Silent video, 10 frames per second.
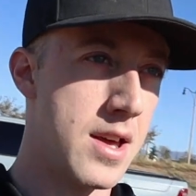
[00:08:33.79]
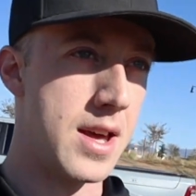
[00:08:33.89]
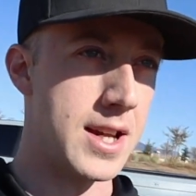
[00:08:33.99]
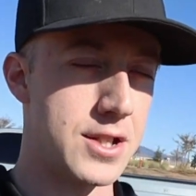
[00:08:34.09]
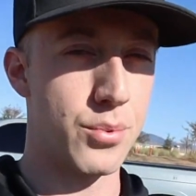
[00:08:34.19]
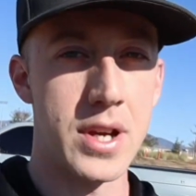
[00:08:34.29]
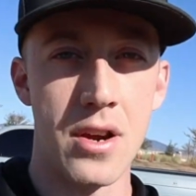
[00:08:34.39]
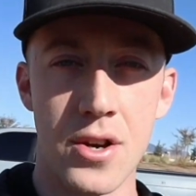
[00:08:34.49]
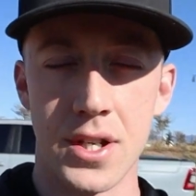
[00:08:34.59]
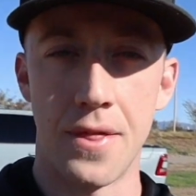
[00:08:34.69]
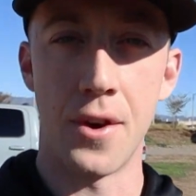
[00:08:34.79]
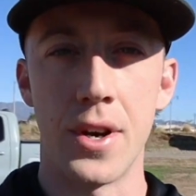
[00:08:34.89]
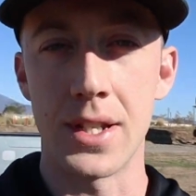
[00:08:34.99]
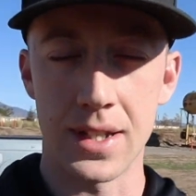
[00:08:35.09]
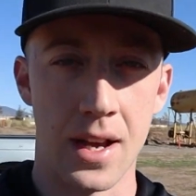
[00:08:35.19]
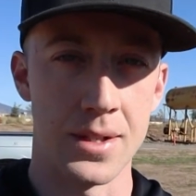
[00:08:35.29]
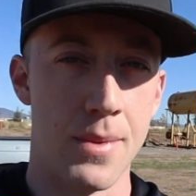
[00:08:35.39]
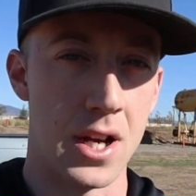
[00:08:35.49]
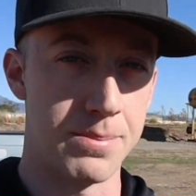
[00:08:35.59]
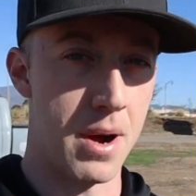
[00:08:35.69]
it's 3 years, 36,000
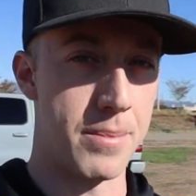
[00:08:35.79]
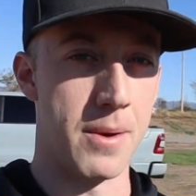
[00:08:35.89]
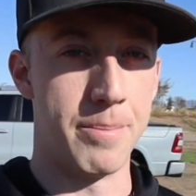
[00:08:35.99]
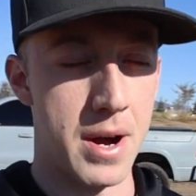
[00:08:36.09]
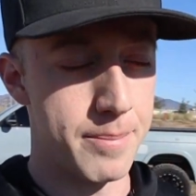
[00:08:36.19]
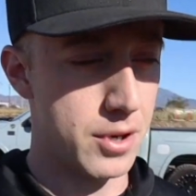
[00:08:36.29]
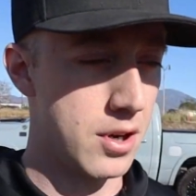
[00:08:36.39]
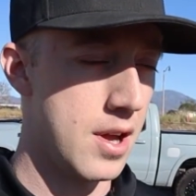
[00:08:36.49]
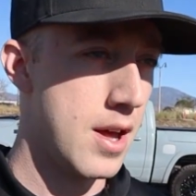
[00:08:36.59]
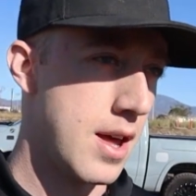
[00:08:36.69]
miles bumper to bumper,